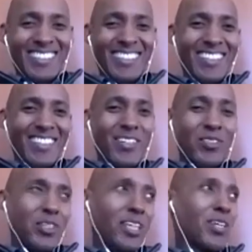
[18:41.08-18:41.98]
there you go.
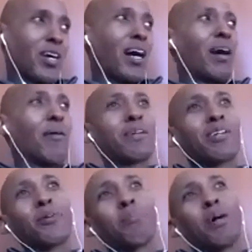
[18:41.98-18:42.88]
So I'll make it
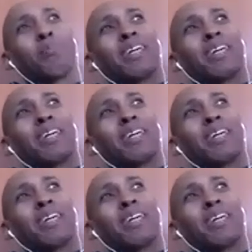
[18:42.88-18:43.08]
go public